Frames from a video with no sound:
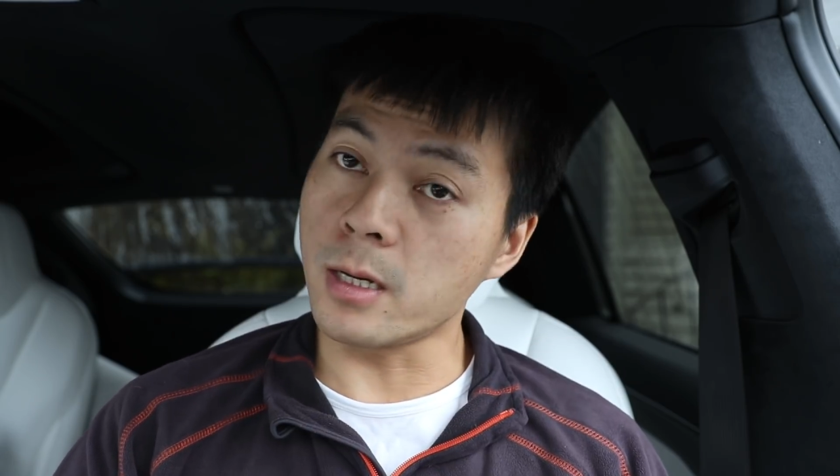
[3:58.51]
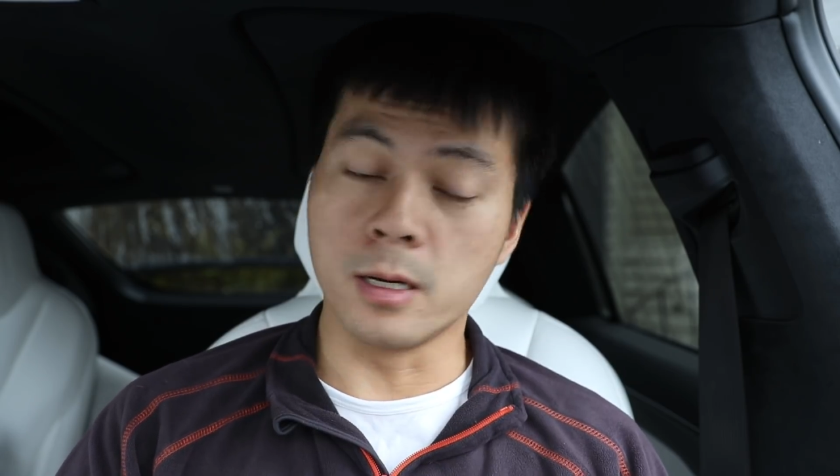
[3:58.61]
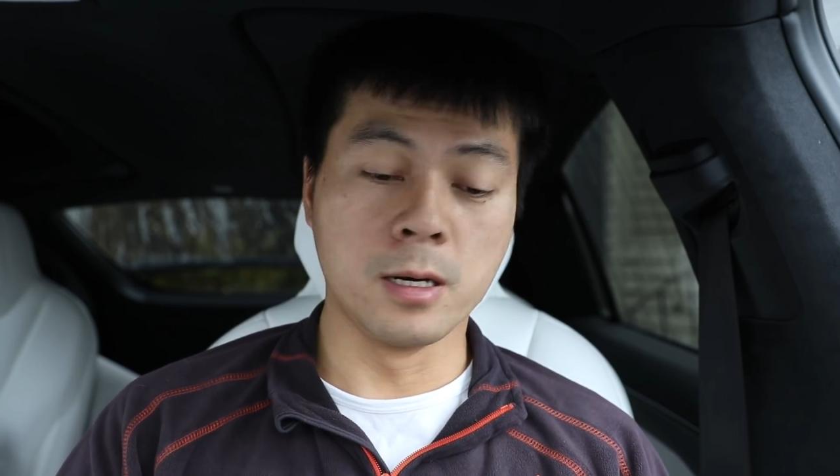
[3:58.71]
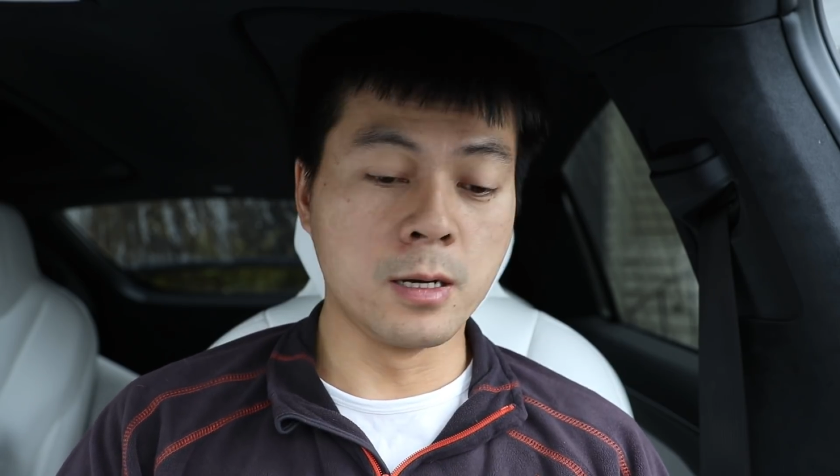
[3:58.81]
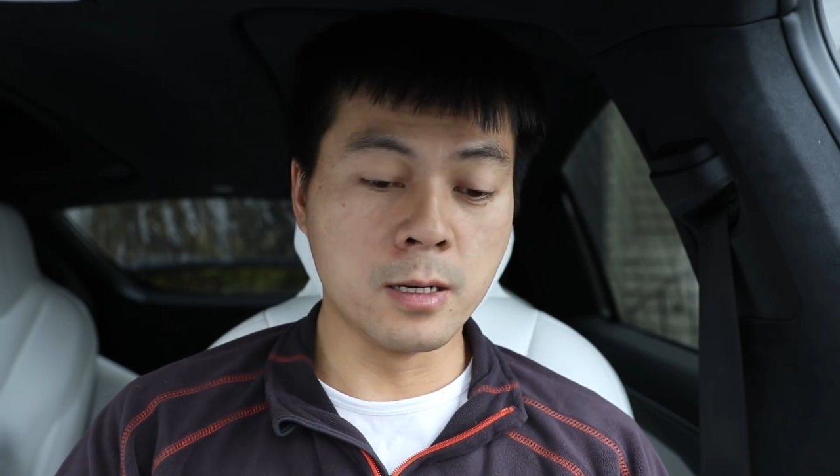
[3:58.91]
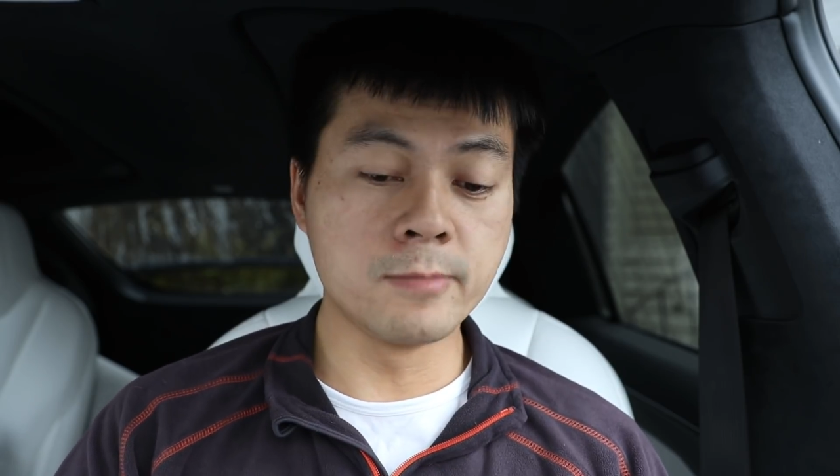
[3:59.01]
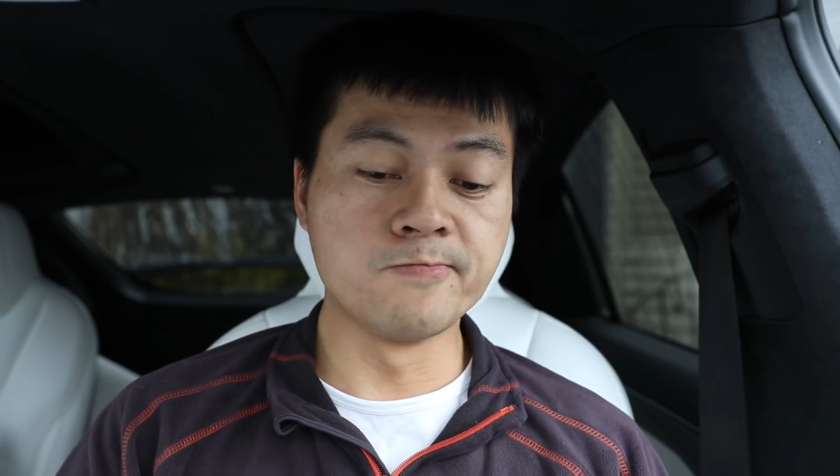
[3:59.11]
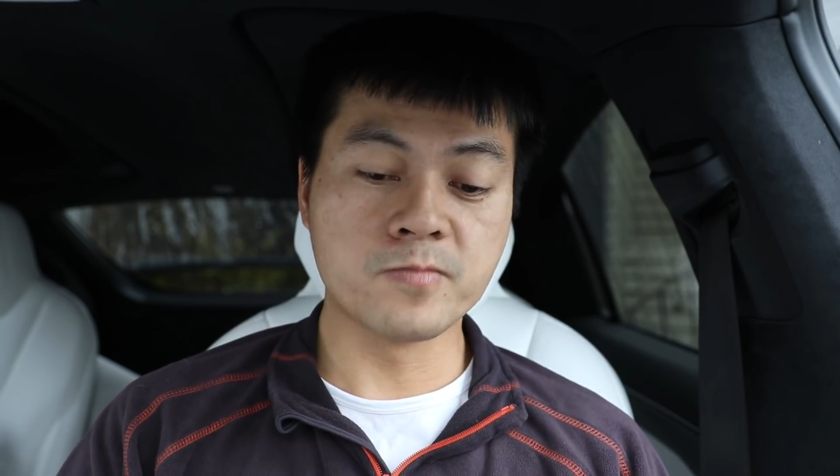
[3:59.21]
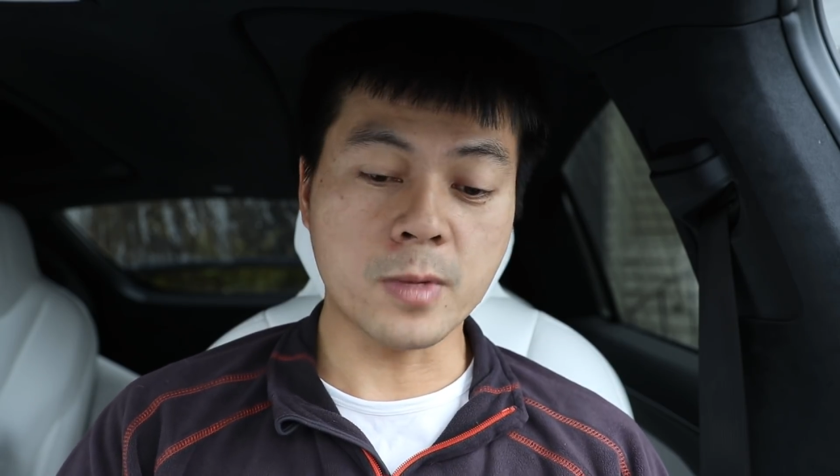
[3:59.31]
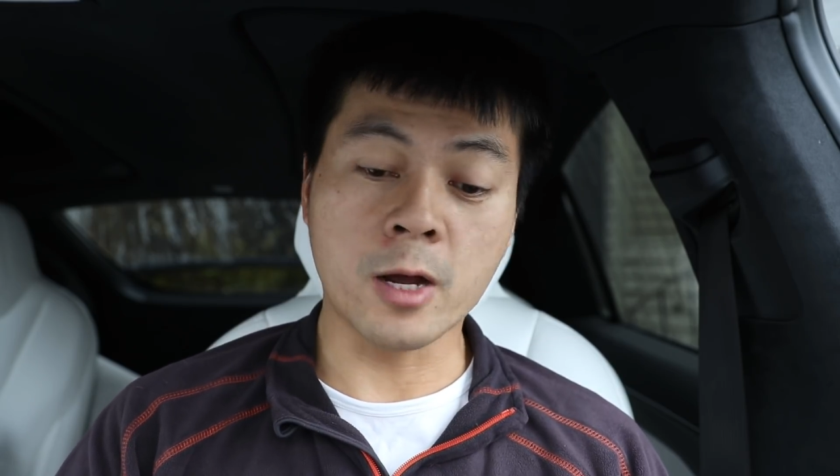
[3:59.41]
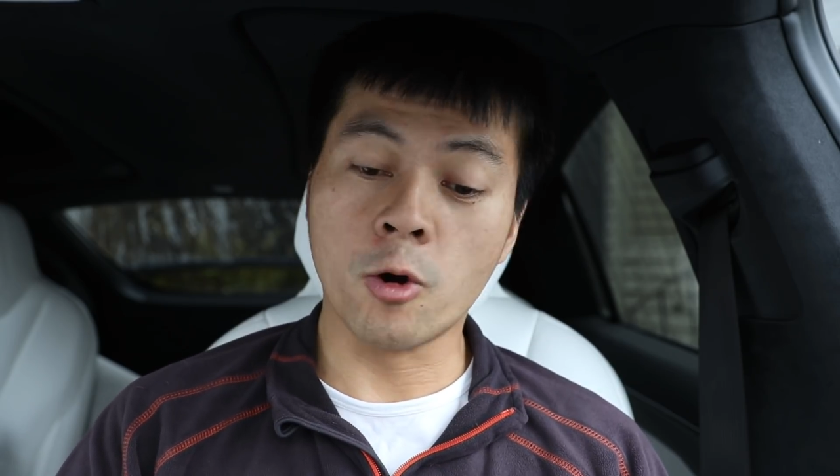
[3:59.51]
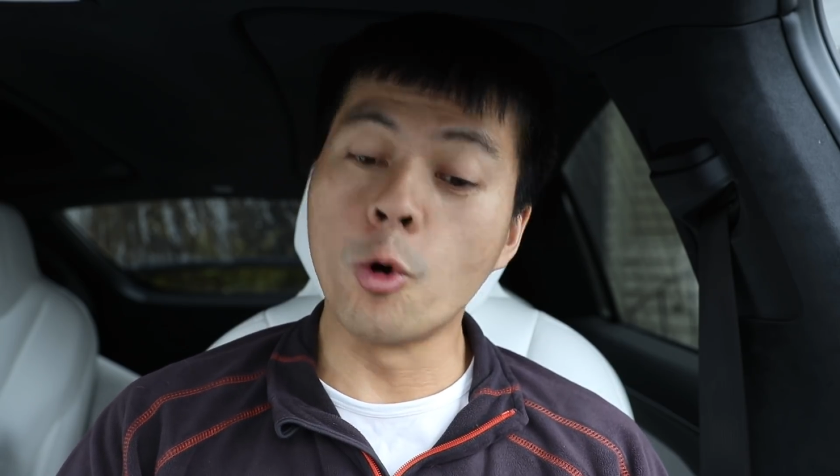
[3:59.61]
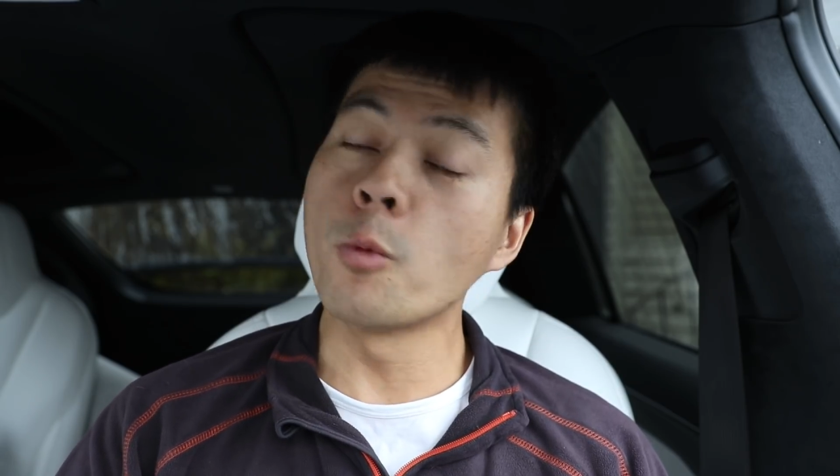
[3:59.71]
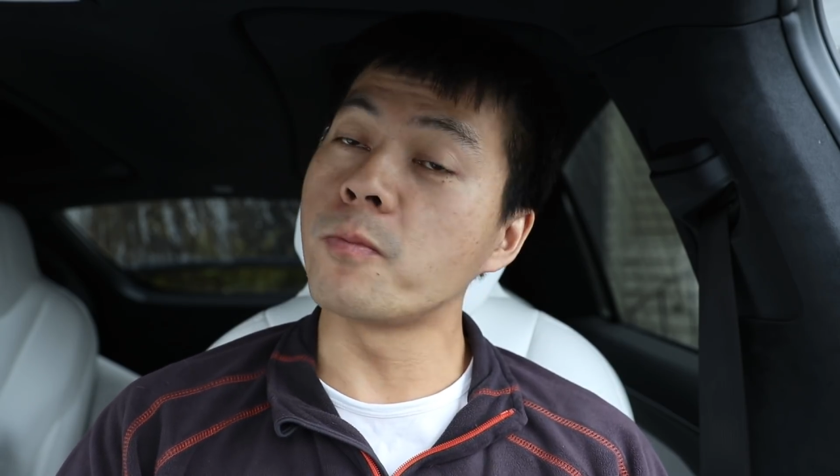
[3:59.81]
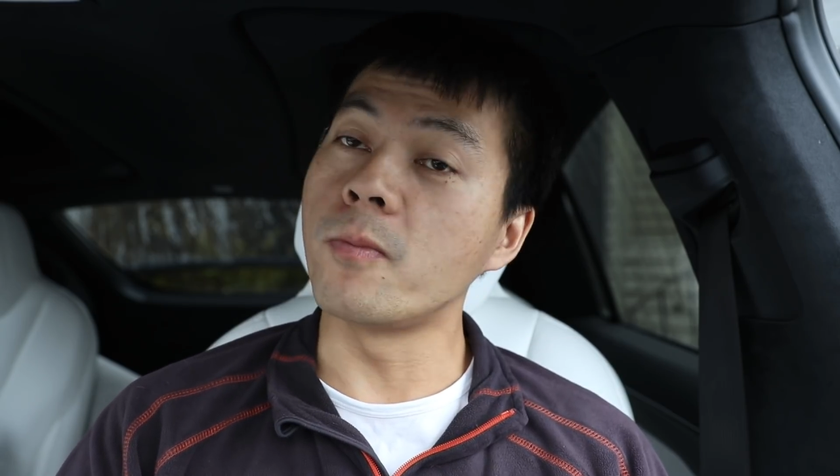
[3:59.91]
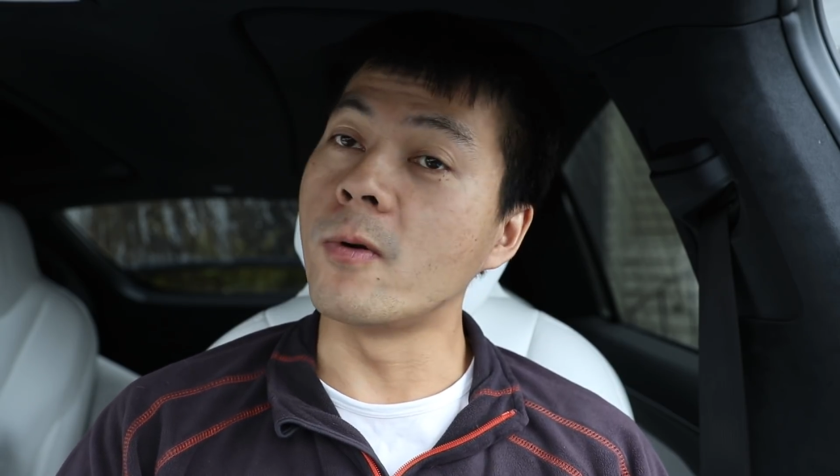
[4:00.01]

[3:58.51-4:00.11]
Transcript: I hope